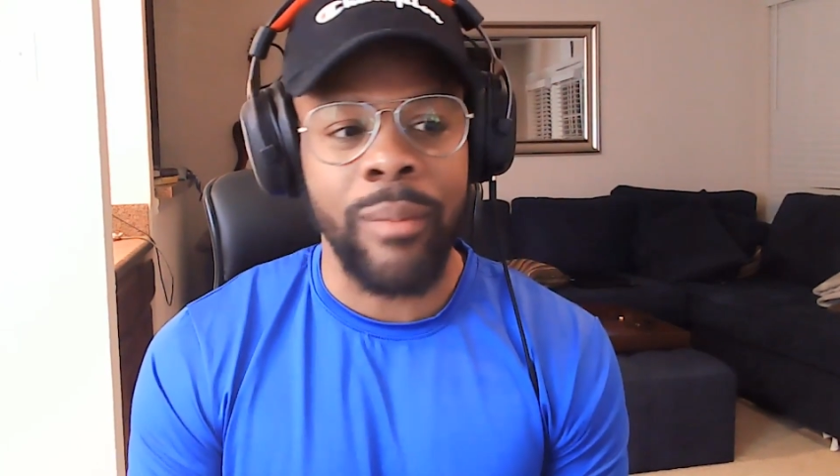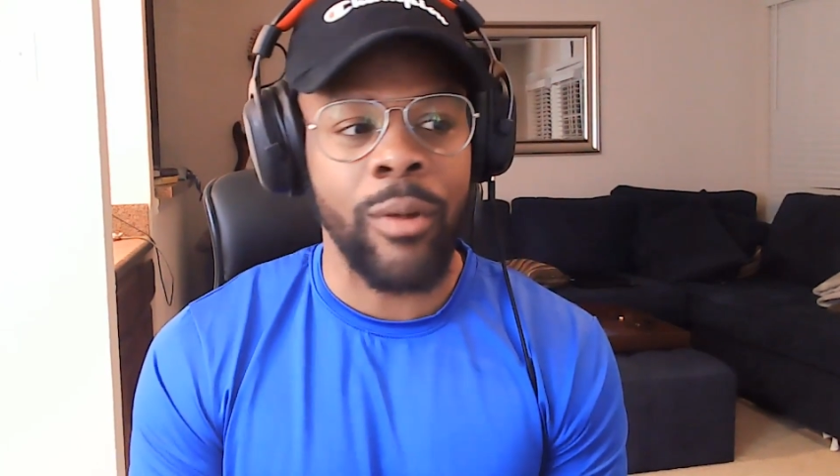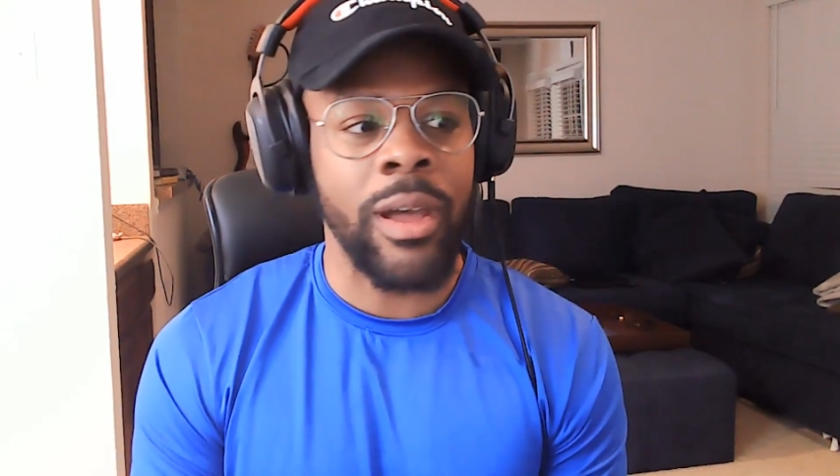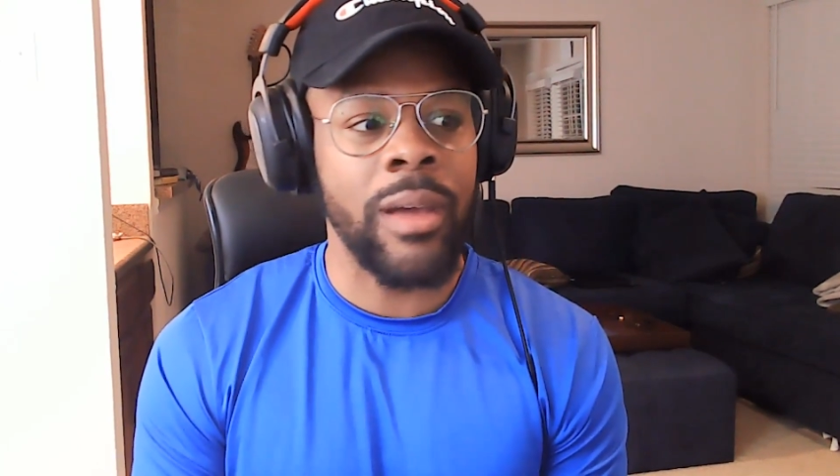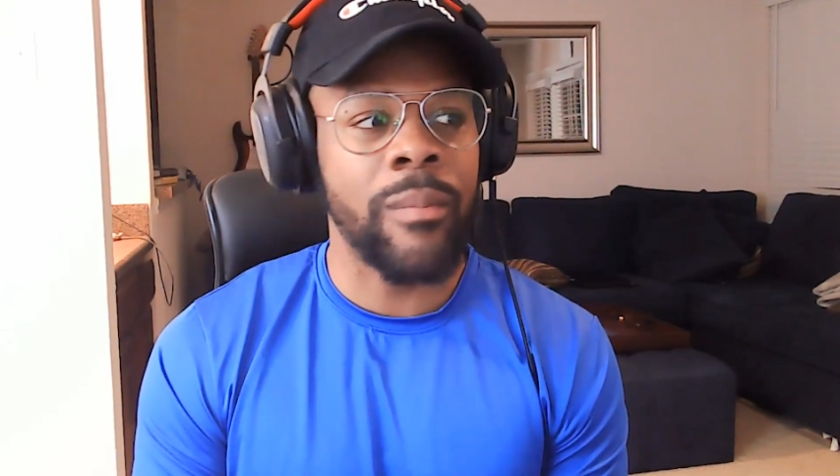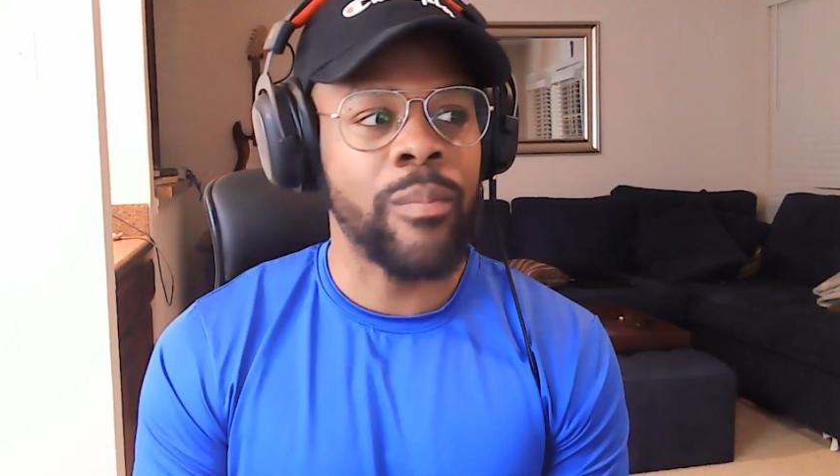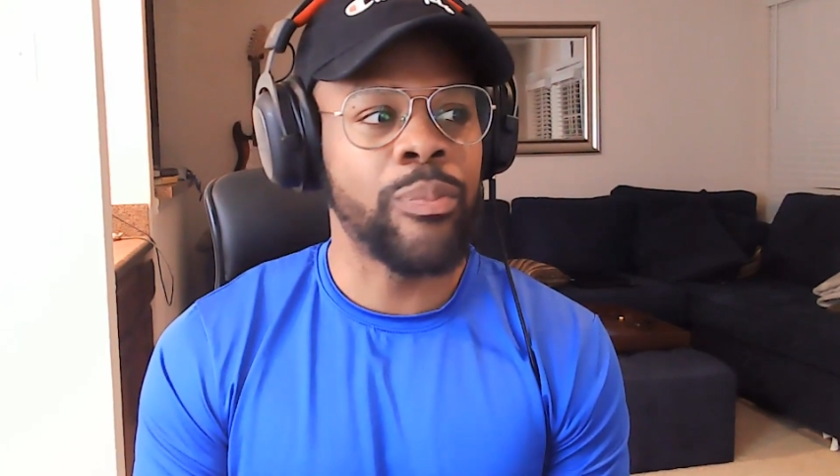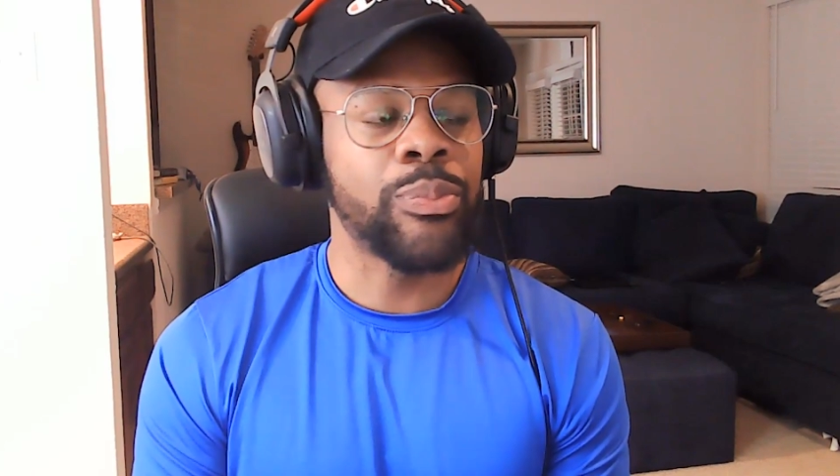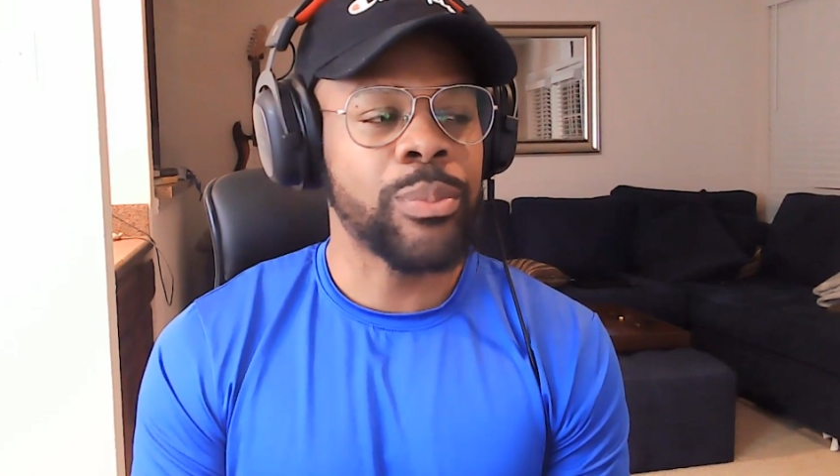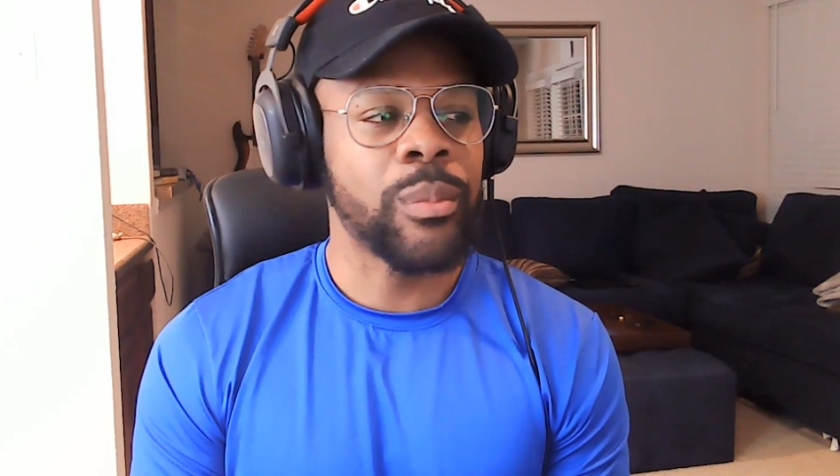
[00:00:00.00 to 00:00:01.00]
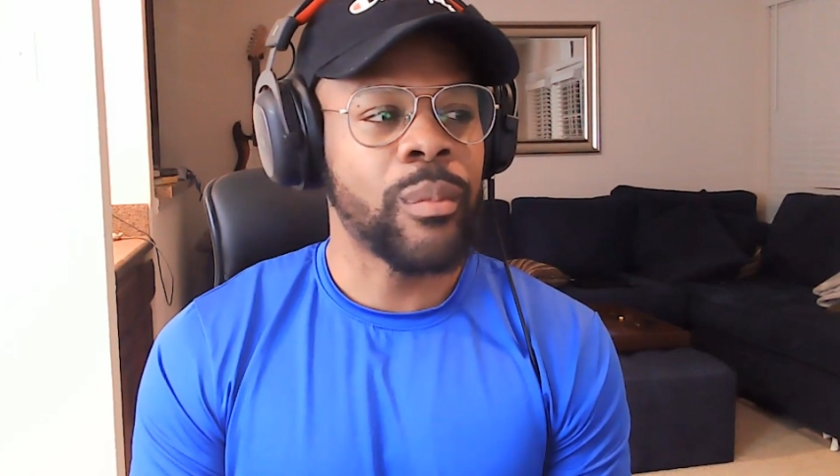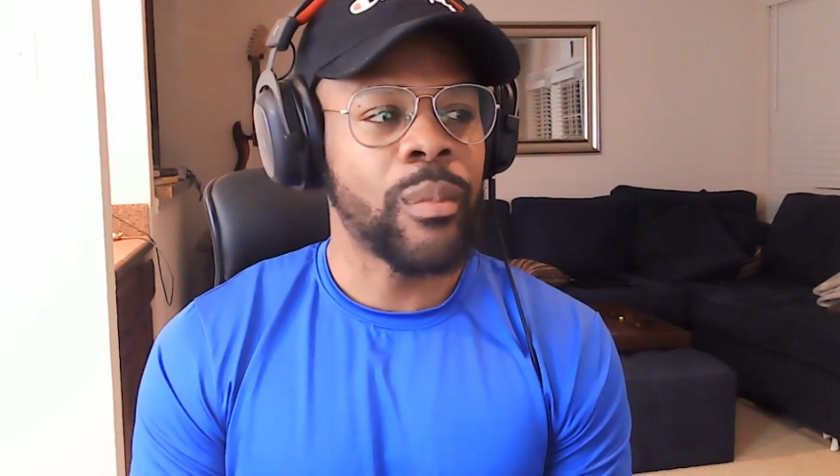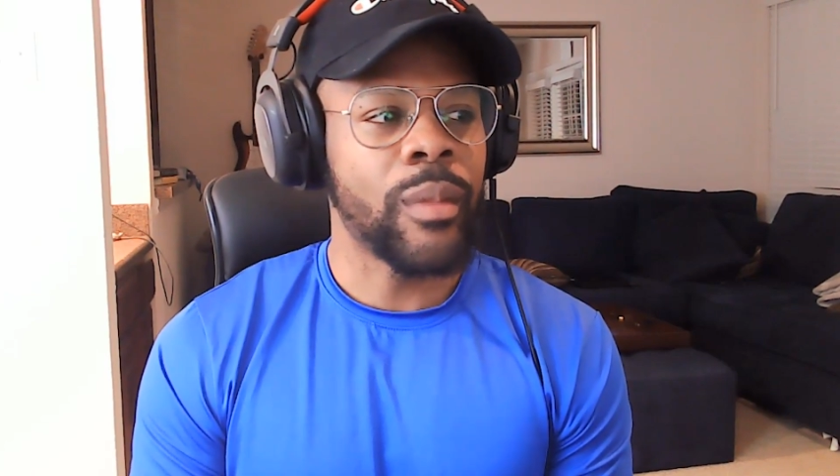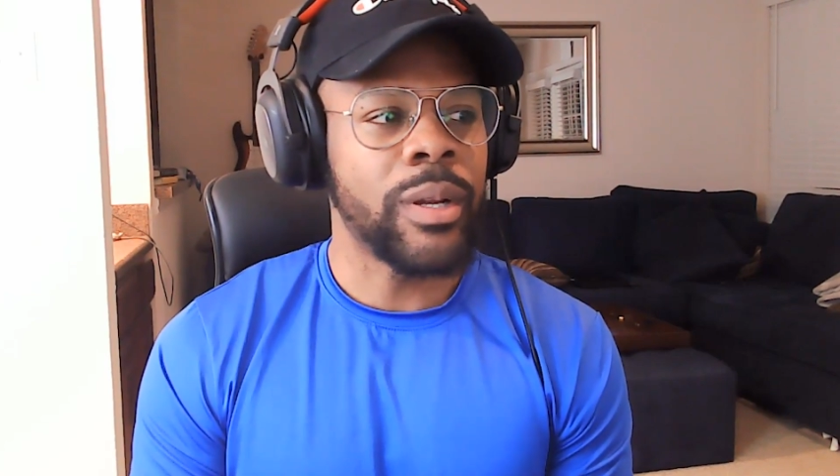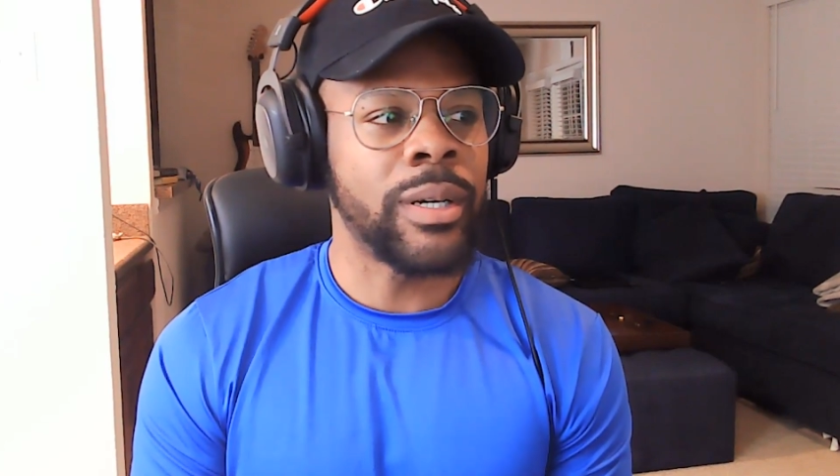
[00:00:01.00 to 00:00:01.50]
right?
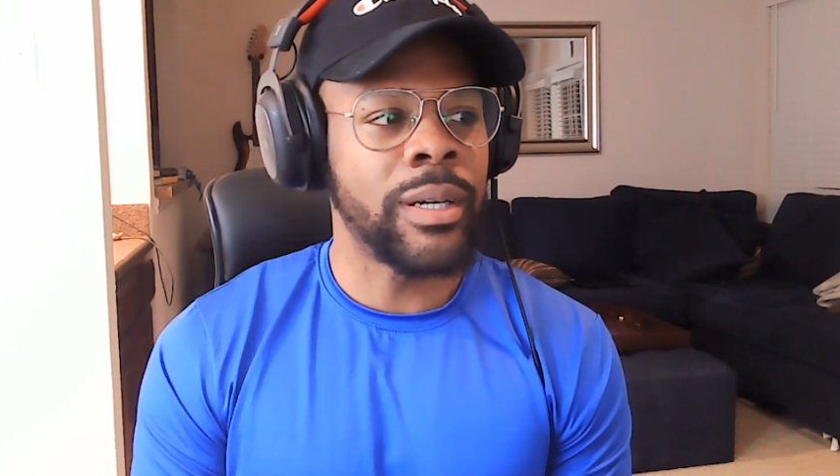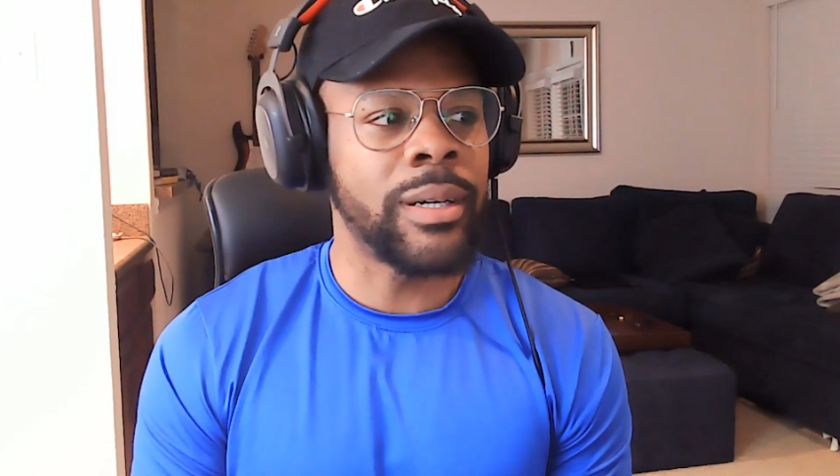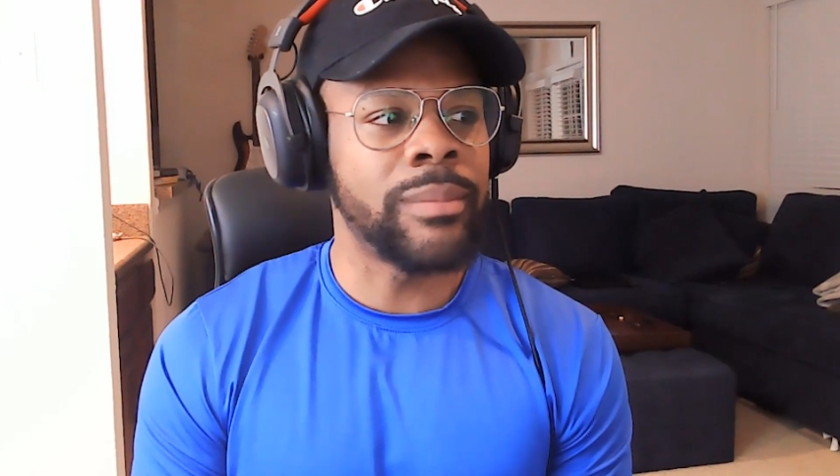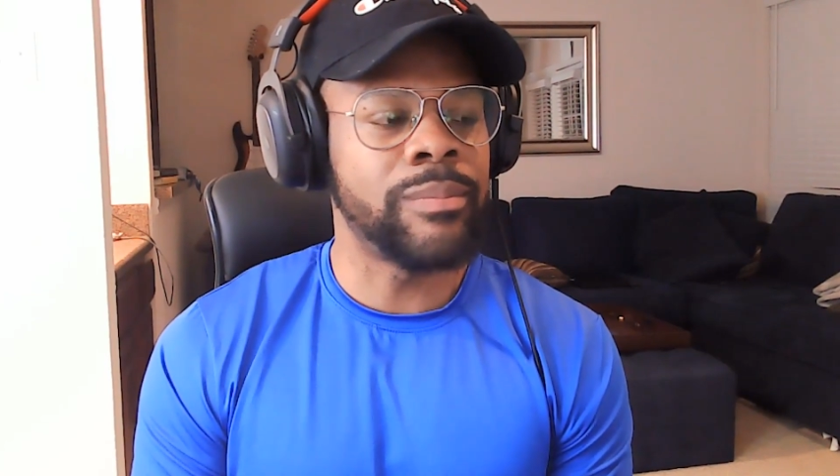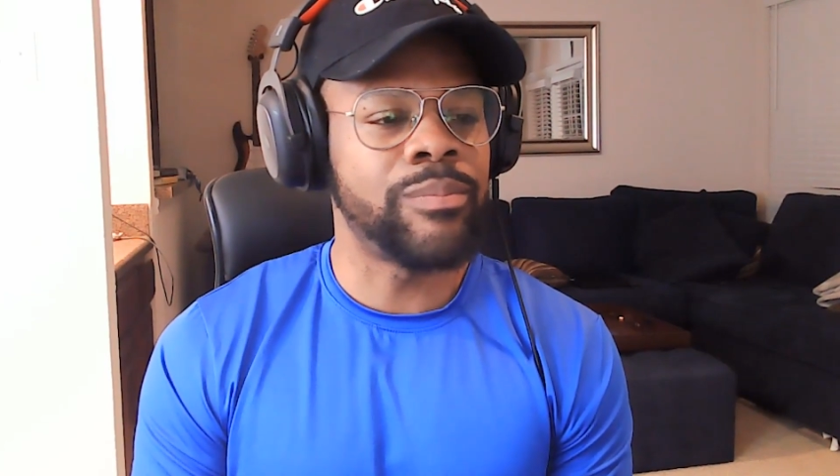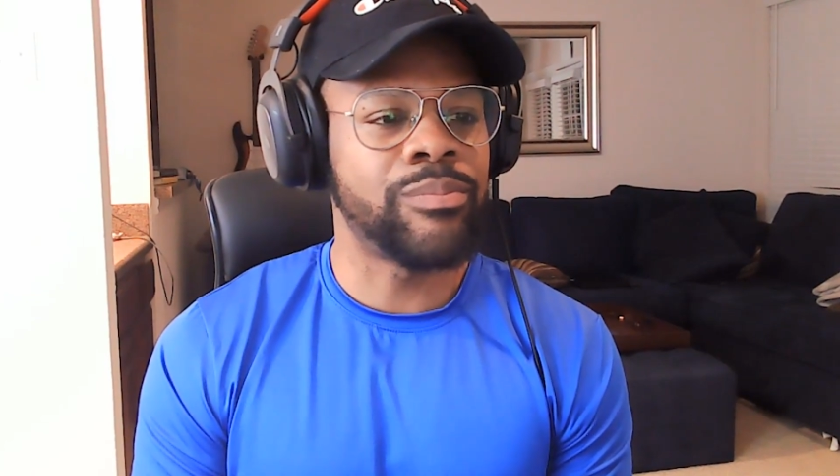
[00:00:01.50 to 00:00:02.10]
Um,